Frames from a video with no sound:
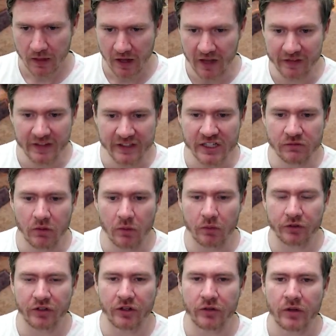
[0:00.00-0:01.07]
And this is what we'll
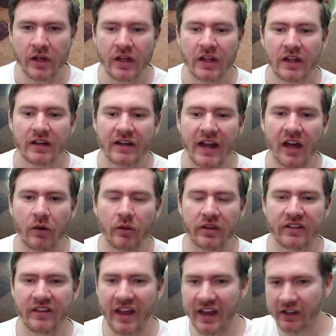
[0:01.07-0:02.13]
do. Now
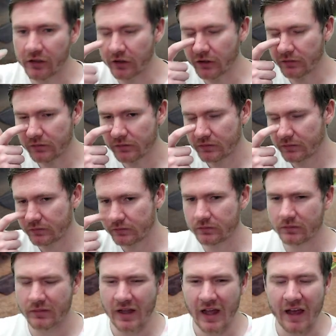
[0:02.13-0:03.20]
with Taylor,
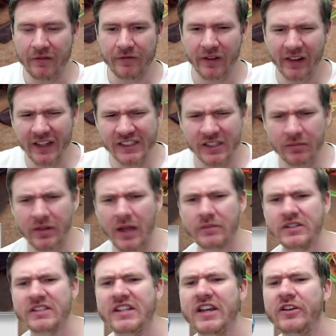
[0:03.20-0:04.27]
I feel like
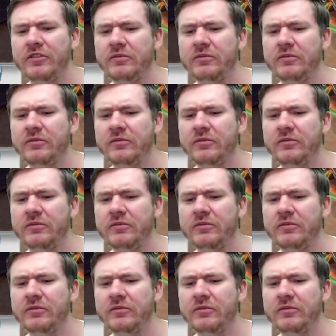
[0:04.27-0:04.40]
sometimes it's hit or